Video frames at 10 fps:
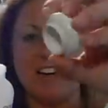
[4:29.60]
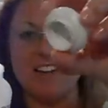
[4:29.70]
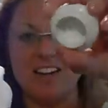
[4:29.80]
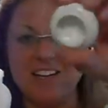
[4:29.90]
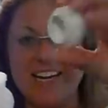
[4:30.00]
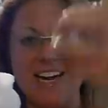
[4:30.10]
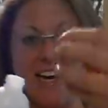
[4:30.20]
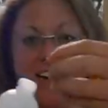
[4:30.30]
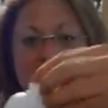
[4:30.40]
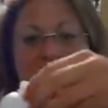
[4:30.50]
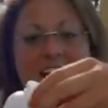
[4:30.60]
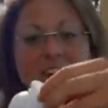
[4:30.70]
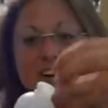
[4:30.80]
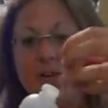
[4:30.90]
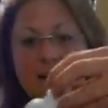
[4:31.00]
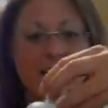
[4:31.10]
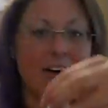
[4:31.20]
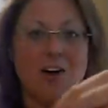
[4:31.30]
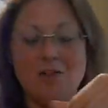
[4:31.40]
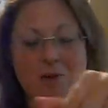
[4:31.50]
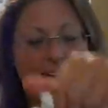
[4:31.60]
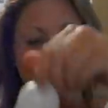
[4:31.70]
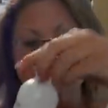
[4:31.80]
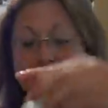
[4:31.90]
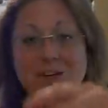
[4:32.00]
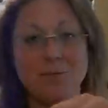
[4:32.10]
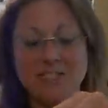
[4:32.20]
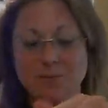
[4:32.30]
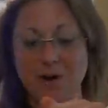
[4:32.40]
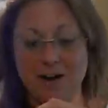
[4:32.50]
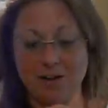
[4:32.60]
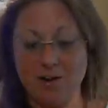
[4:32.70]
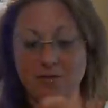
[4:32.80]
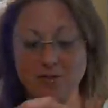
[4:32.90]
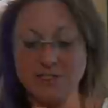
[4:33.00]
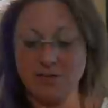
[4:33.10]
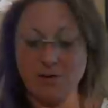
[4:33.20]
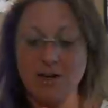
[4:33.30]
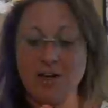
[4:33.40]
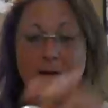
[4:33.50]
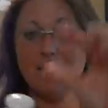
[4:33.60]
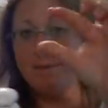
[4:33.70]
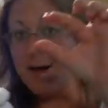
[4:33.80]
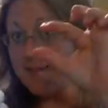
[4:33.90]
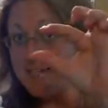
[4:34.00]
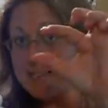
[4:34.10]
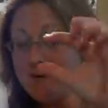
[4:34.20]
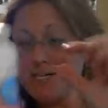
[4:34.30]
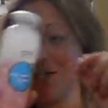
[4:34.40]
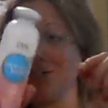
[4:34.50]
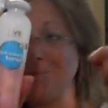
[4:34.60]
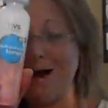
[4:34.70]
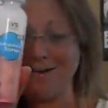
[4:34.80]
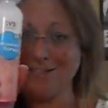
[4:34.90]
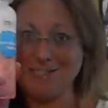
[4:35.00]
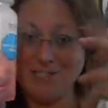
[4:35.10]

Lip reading: and clunky, and if you don't get it on right, I have dumped this bottle over, so maybe about this much of this bottle is